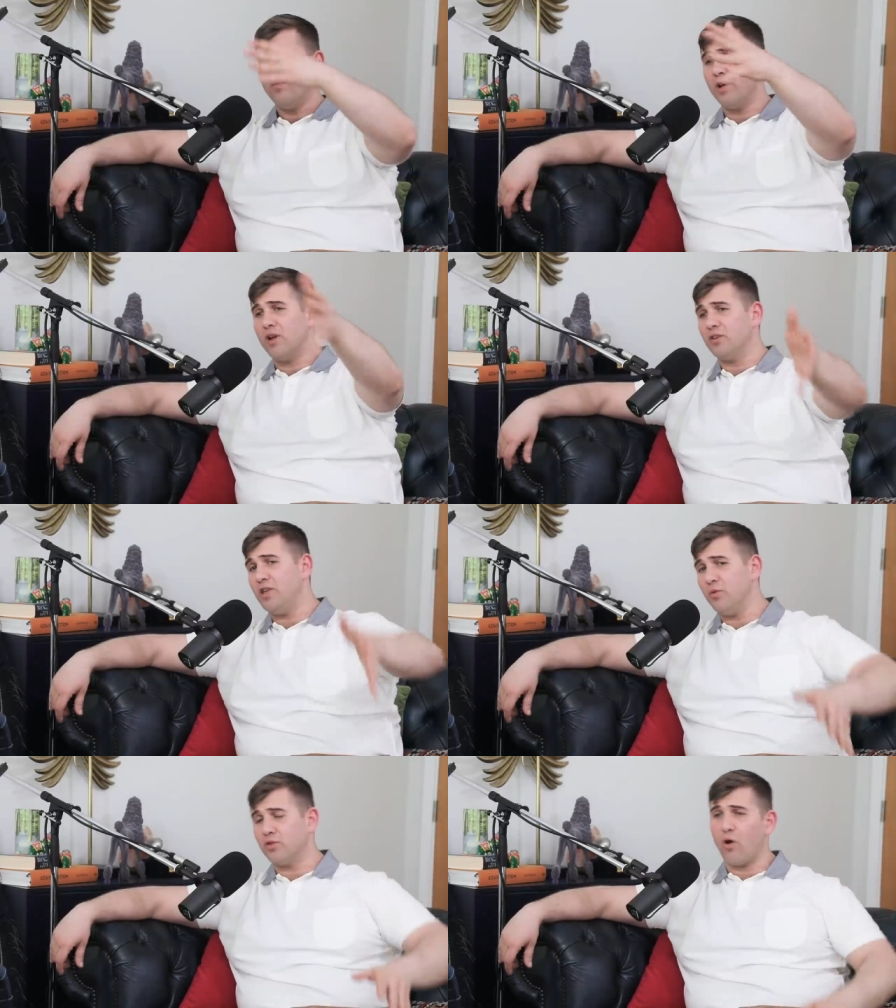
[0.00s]
because
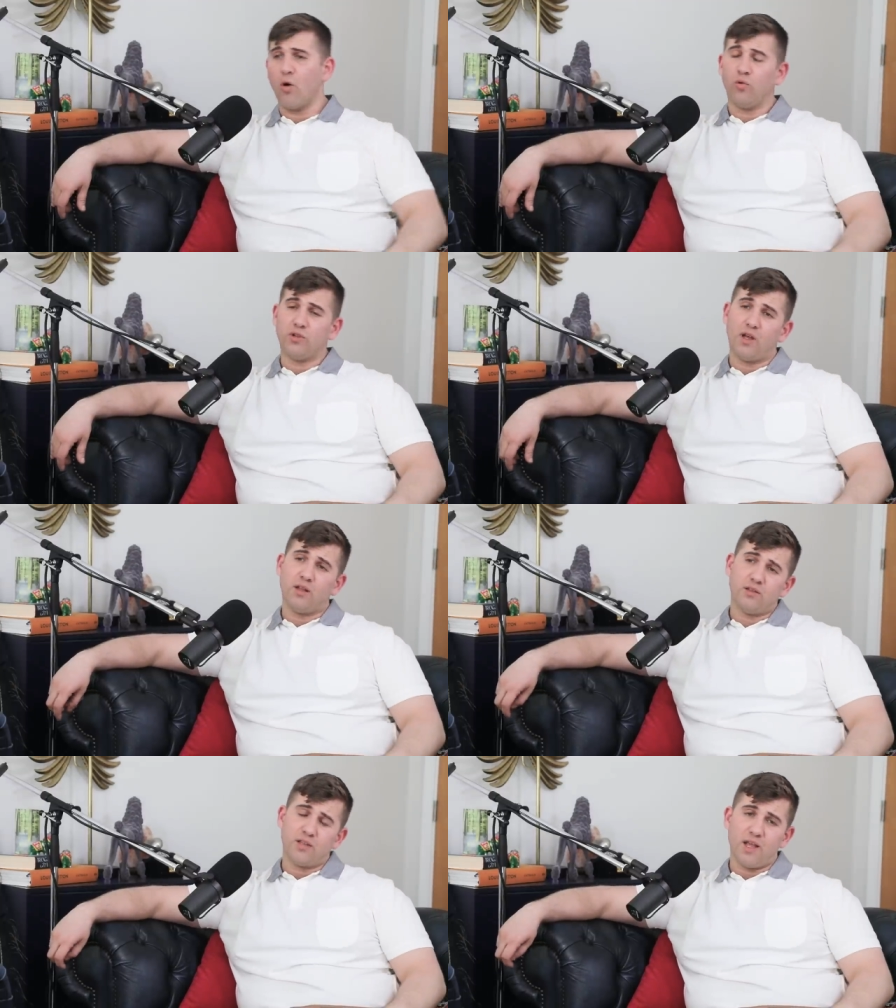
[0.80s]
he was
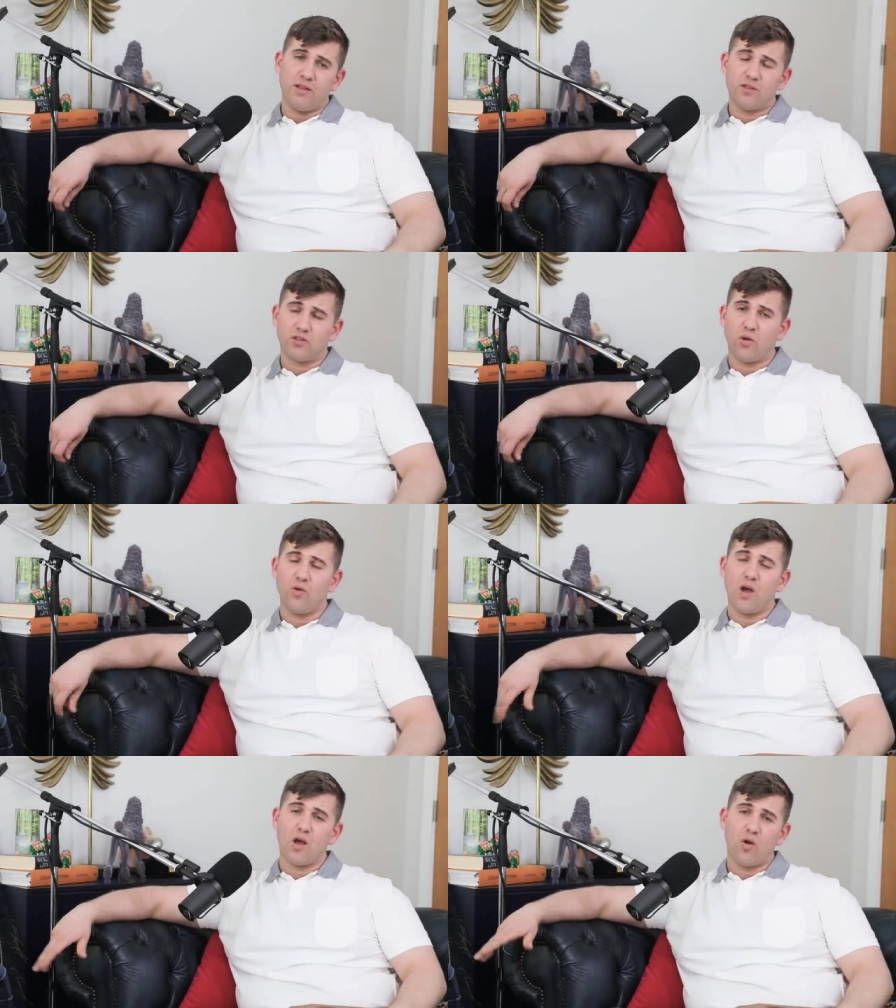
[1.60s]
older then.
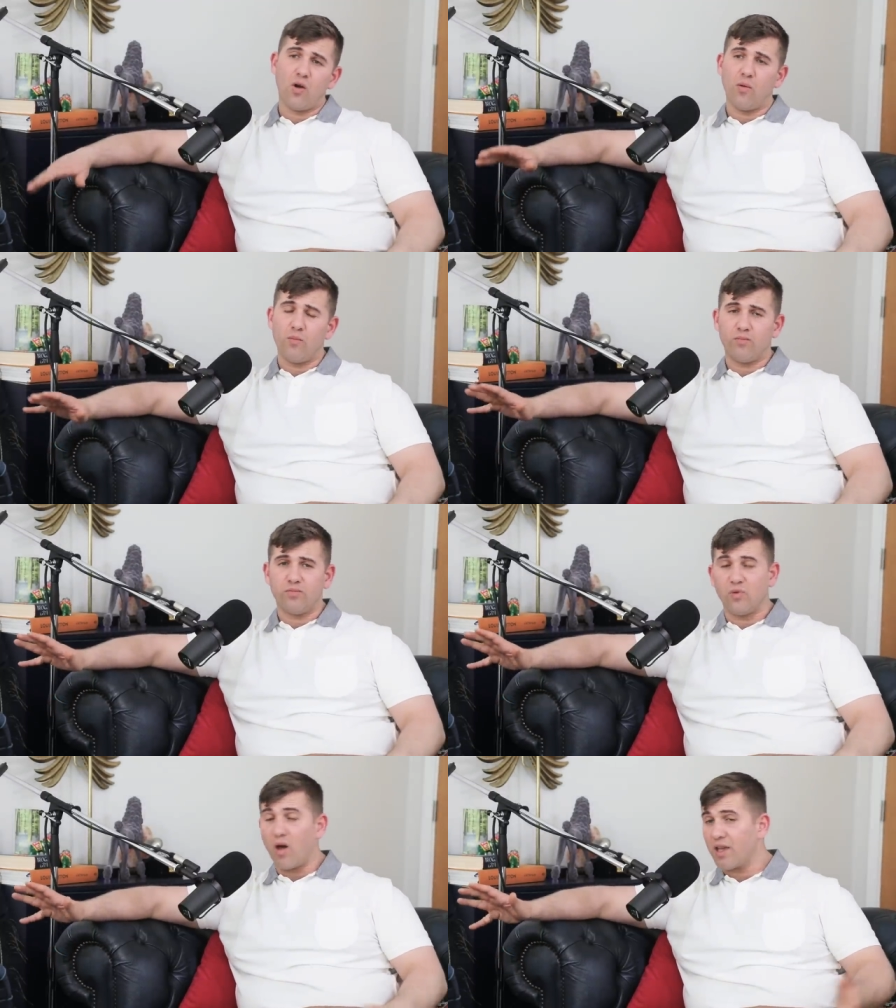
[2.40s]
So I got
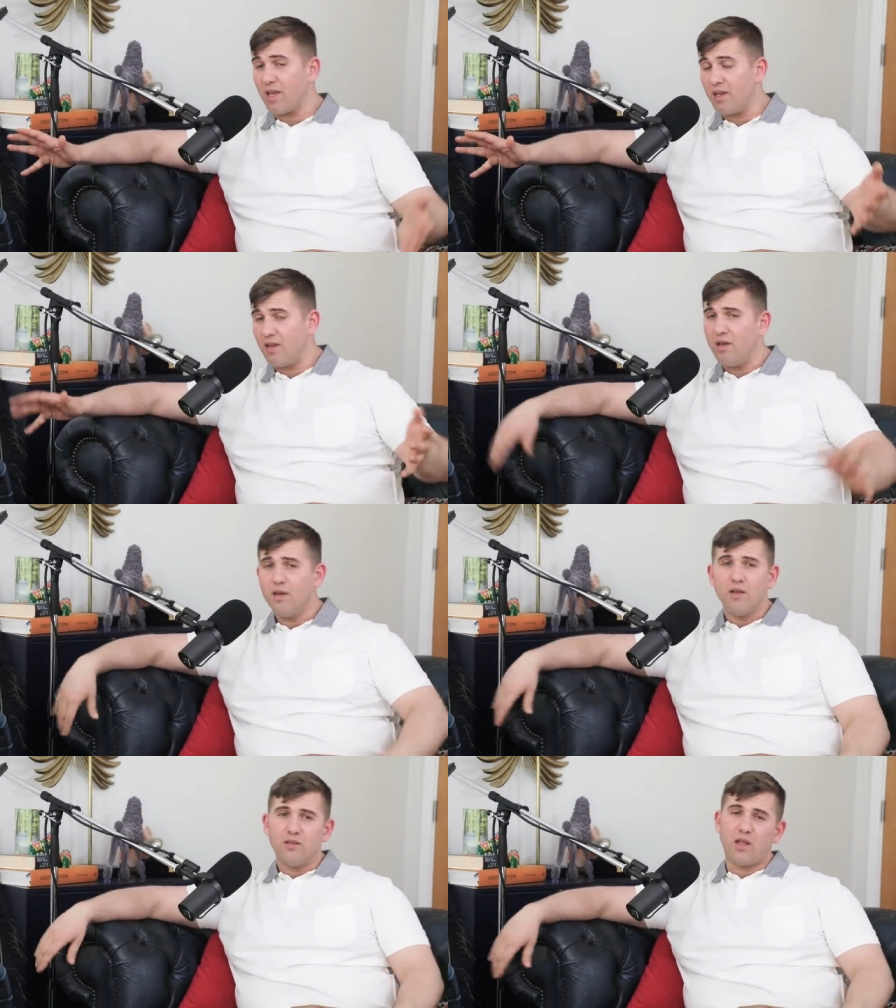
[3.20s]
lucky
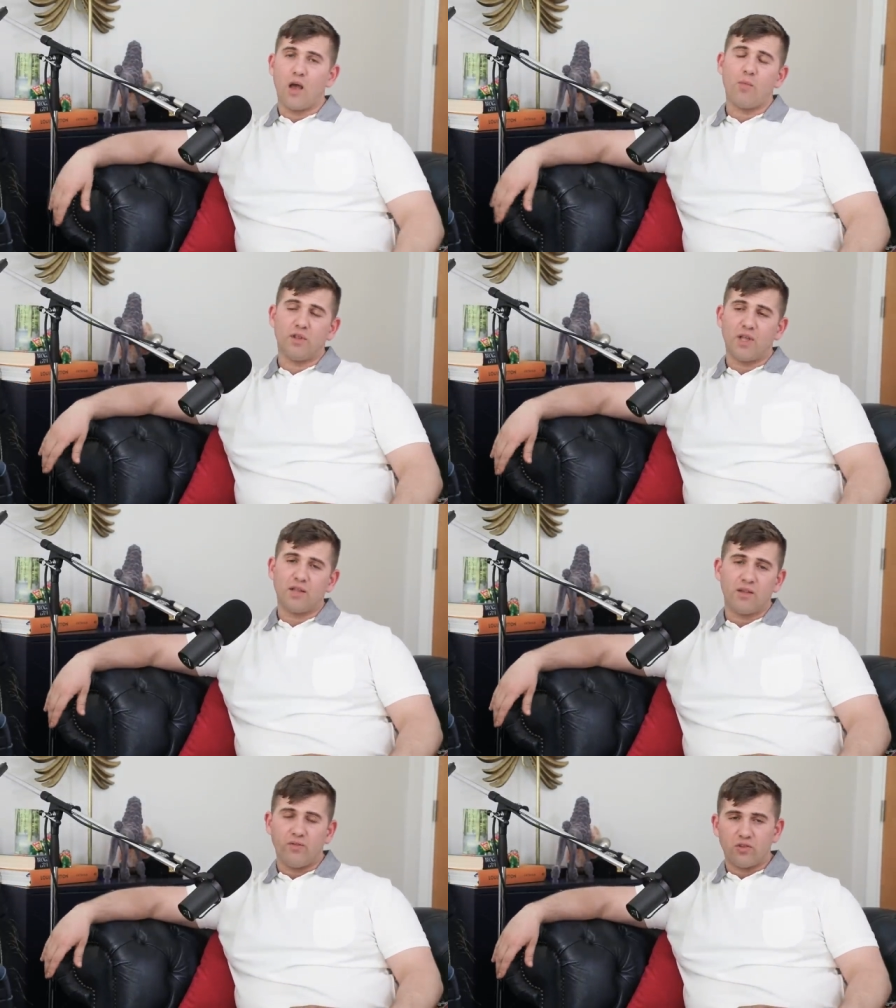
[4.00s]
that my
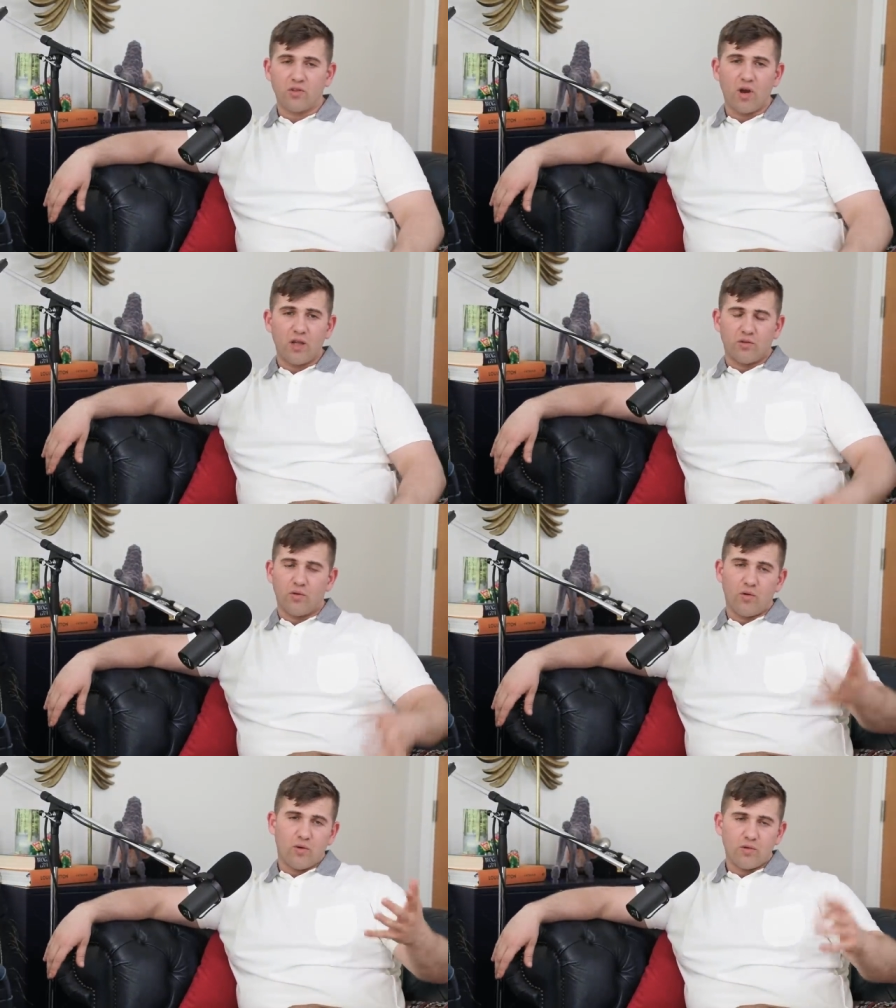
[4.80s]
dad never died,
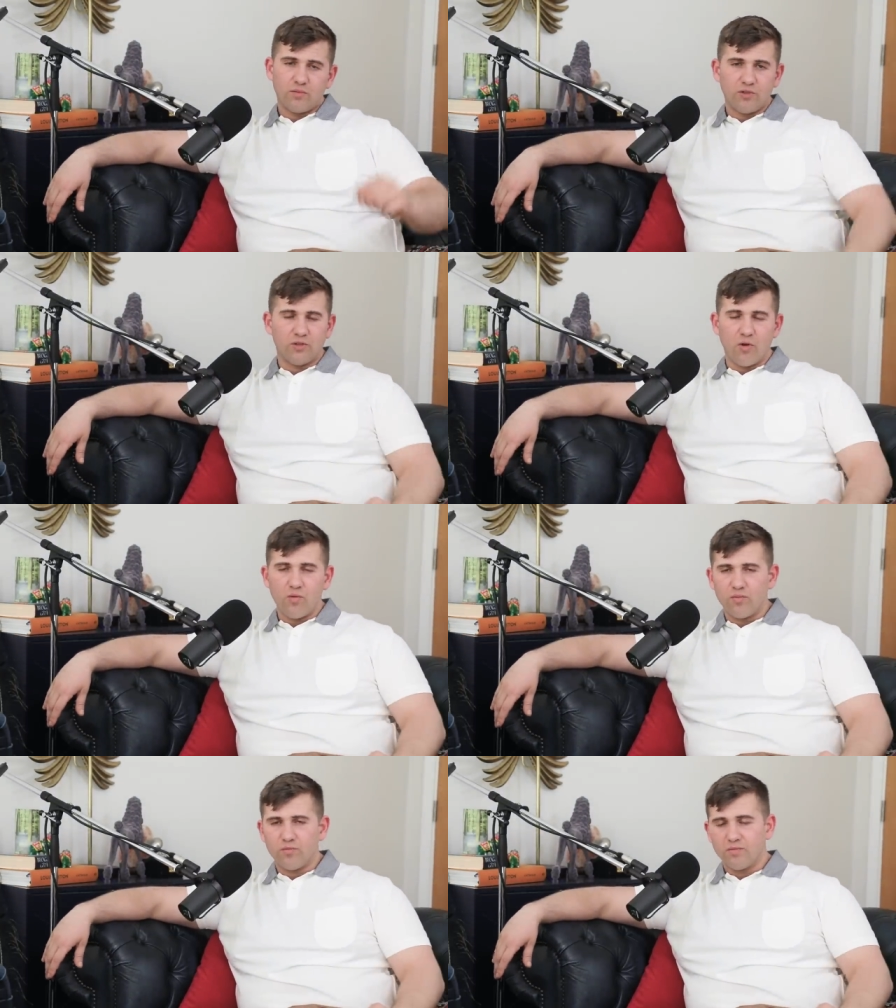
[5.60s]
or, you
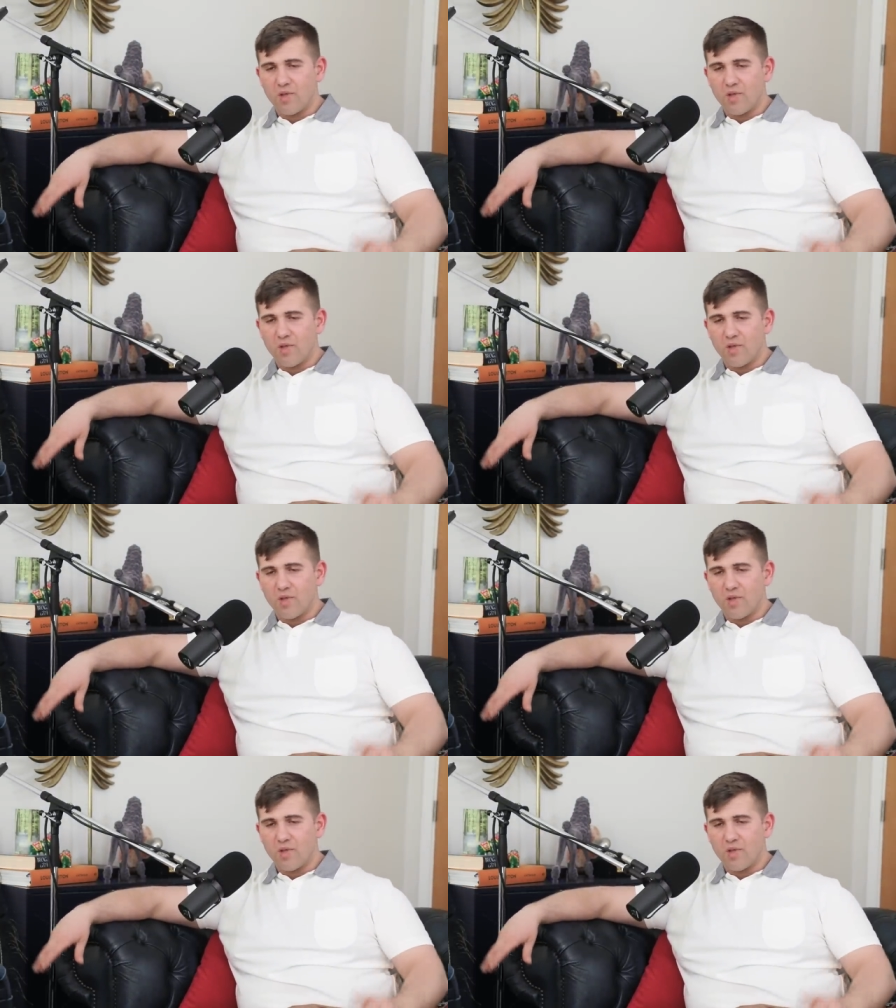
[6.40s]
know.